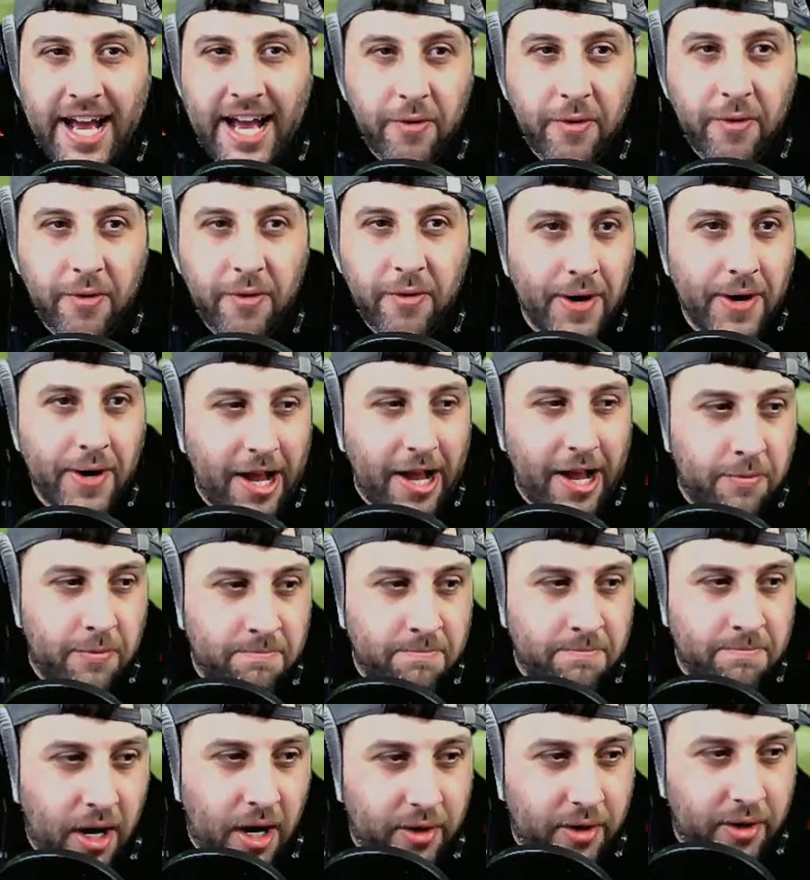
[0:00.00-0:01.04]
around
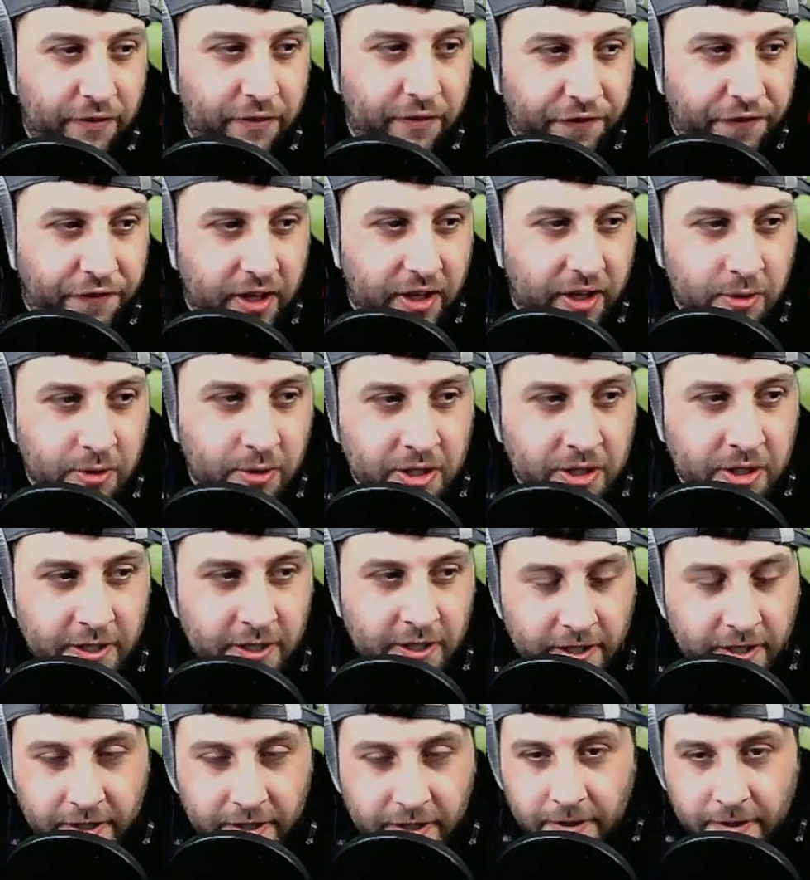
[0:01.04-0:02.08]
Murrayfield.
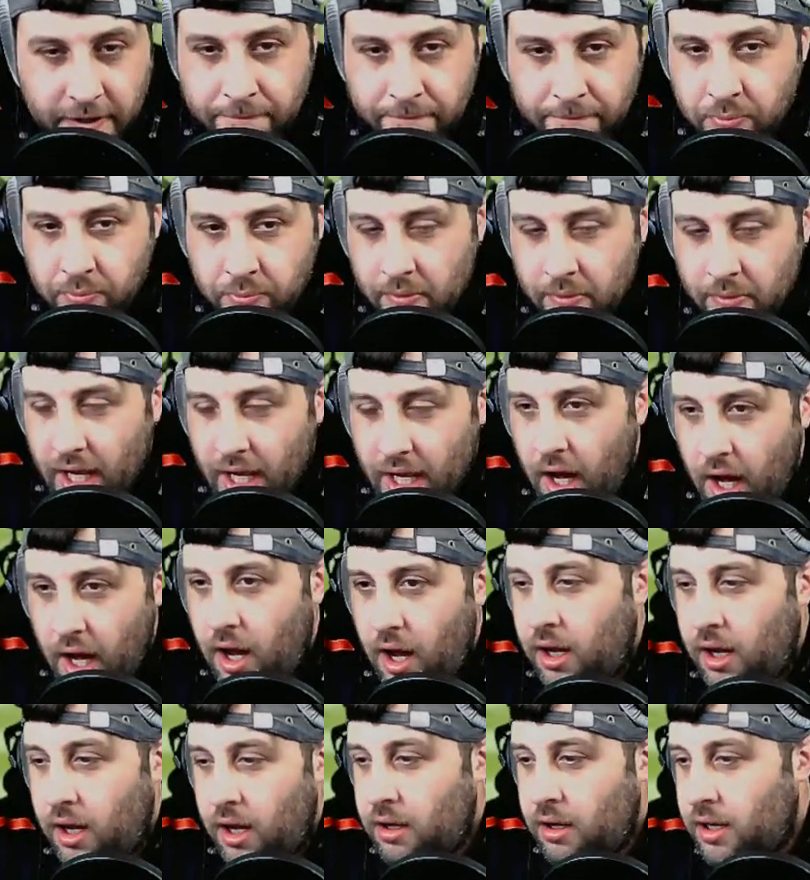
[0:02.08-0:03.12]

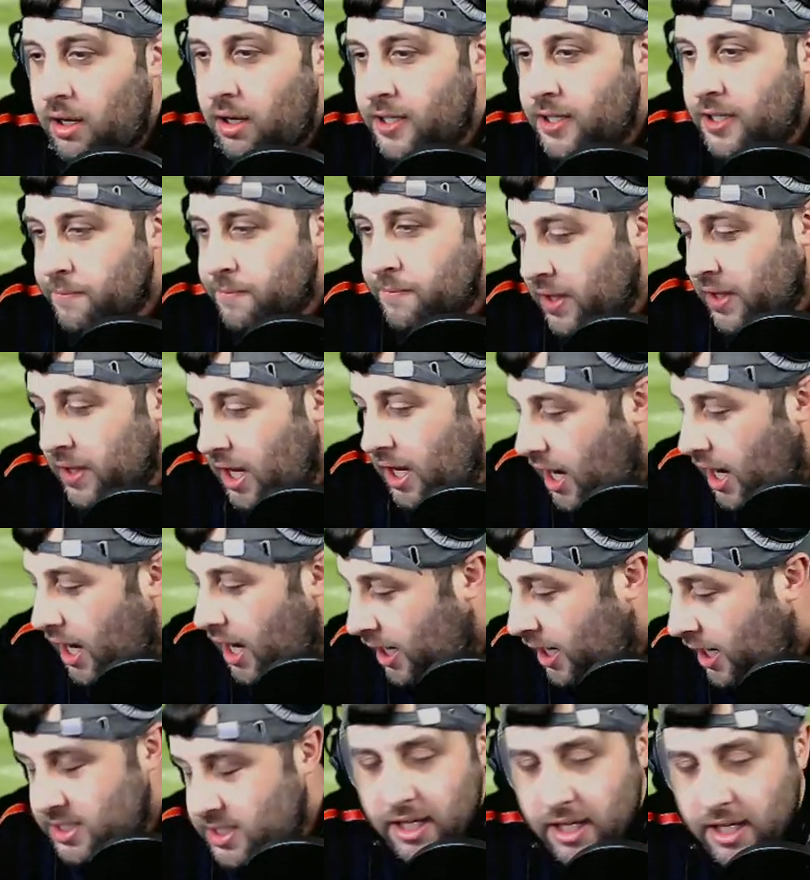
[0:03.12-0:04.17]
Oh, I
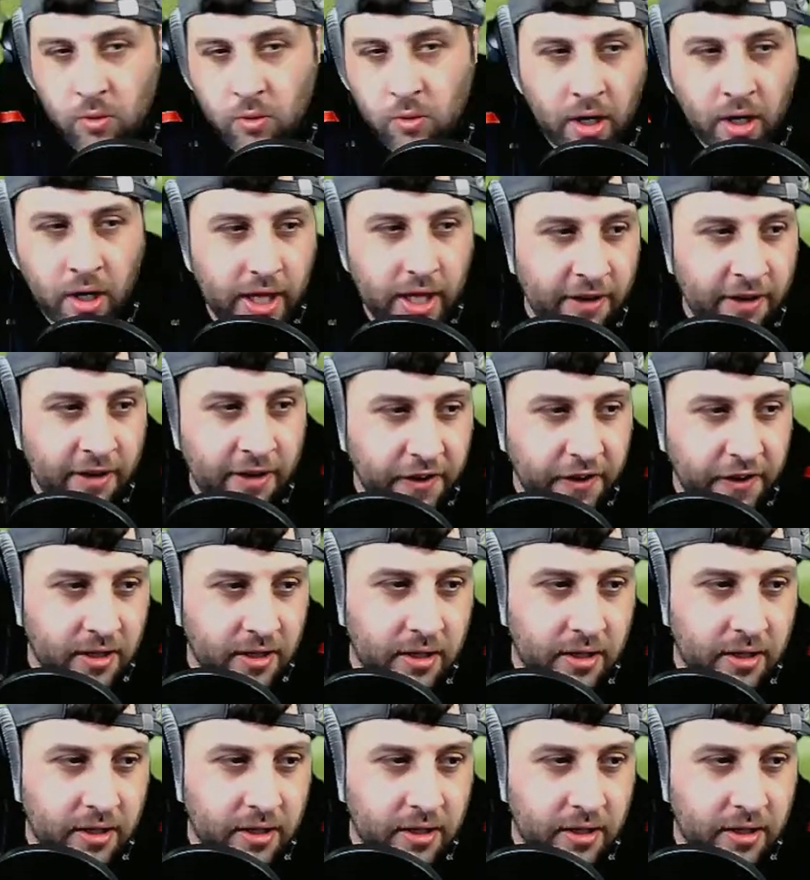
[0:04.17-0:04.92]
tell you what, if England